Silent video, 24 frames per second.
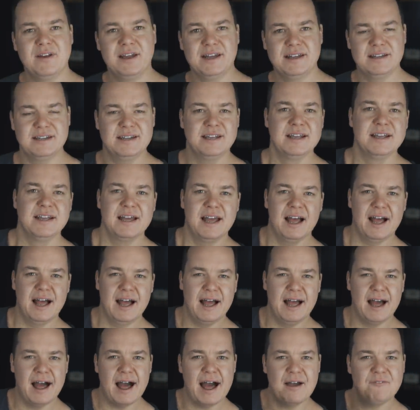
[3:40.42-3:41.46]
in,
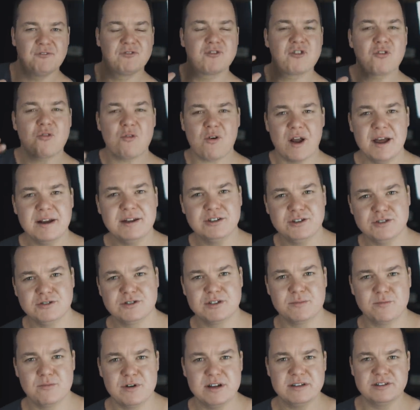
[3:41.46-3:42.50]
uh, I've tried to do
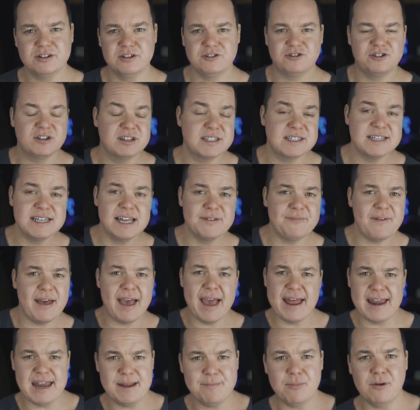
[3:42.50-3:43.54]
some research to see if
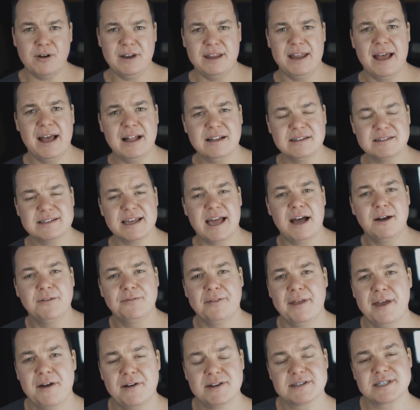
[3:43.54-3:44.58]
anybody else out
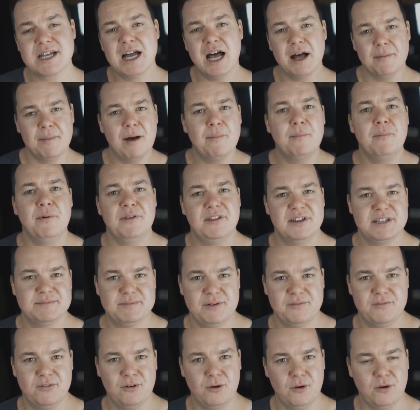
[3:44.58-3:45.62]
there has come up with this
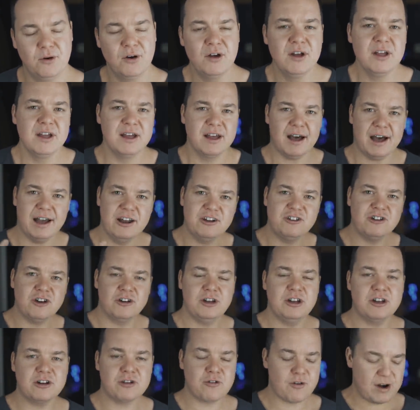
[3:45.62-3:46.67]
before. I showed
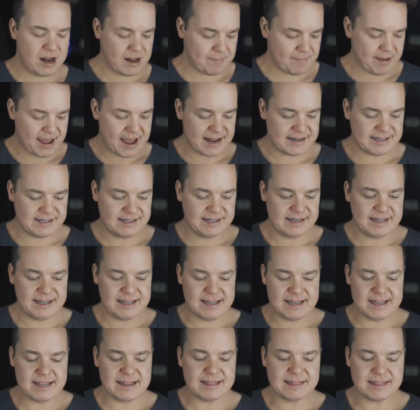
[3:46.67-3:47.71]
it to Craig Petty and
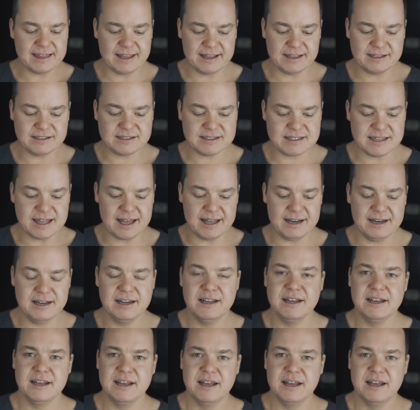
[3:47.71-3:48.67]
he thinks that